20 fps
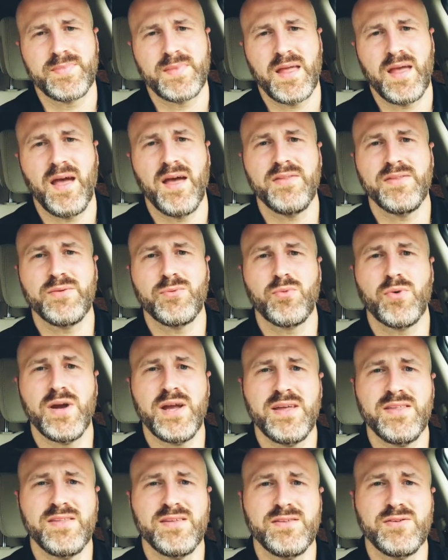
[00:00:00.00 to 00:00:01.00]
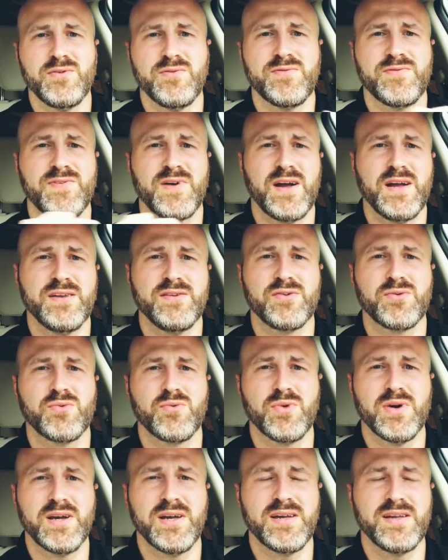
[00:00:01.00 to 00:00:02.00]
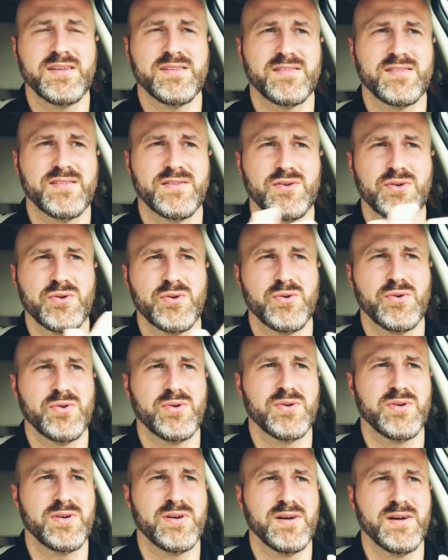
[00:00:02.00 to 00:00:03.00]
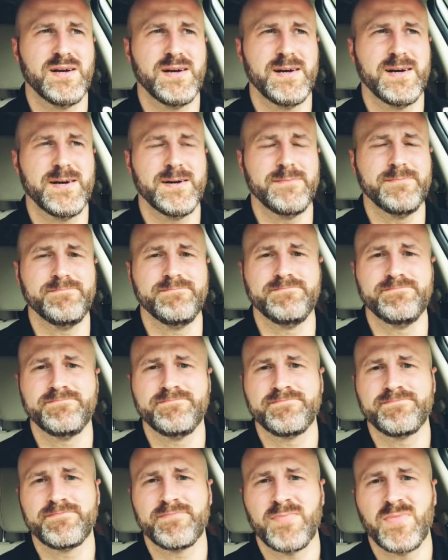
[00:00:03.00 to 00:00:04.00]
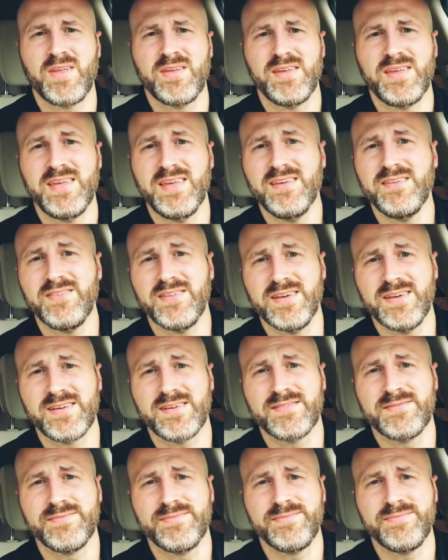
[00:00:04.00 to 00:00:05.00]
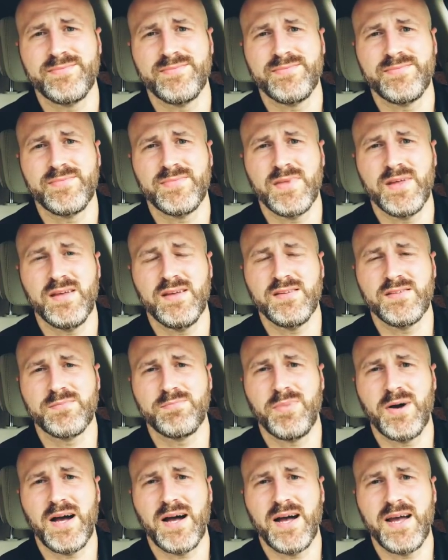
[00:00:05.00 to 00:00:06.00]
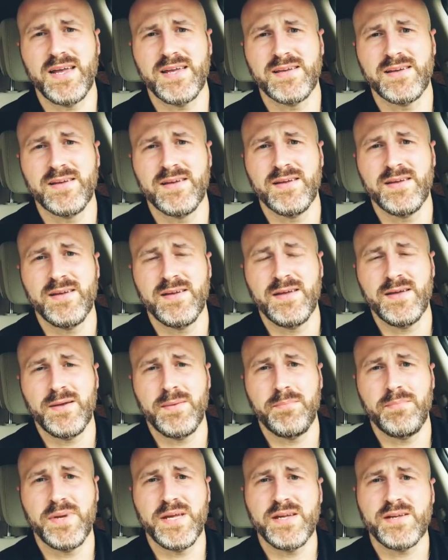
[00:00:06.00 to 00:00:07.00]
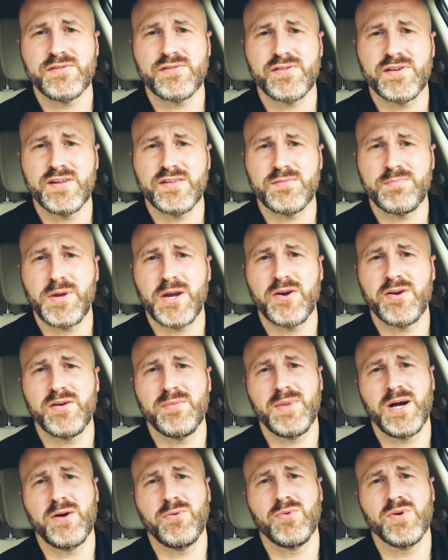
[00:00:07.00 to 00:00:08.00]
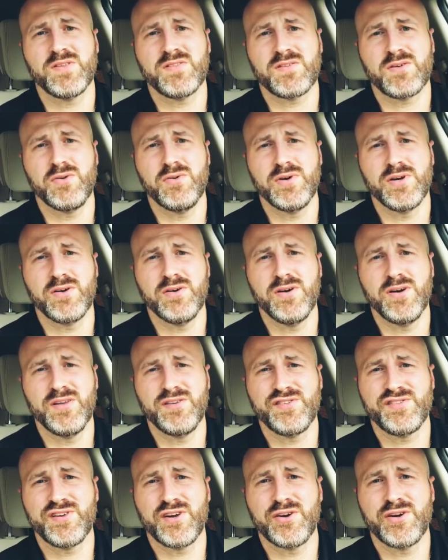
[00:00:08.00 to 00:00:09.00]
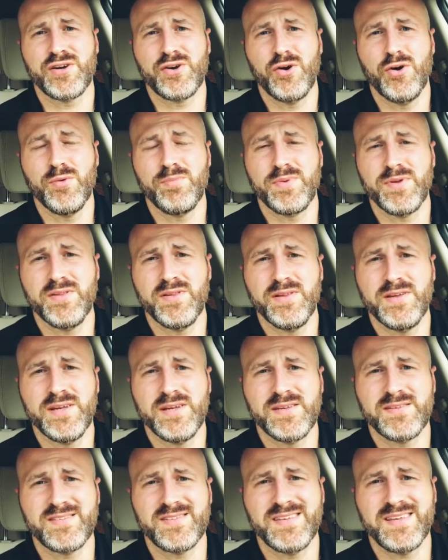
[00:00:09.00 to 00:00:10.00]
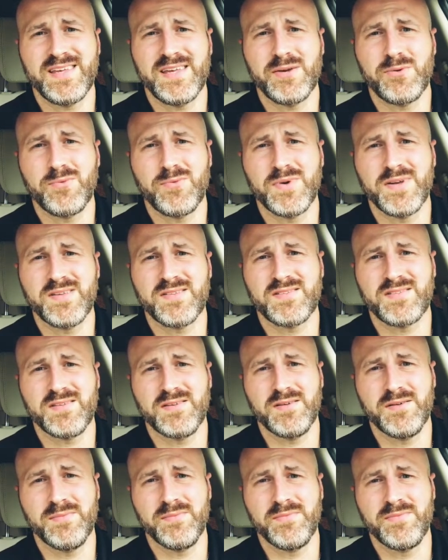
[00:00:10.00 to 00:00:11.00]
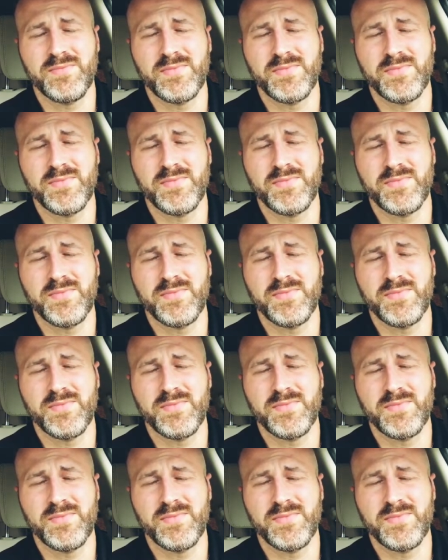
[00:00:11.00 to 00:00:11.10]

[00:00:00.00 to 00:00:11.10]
And the way that you find your way to healing is by being transparent about what's going on, sharing openly, seeking wisdom.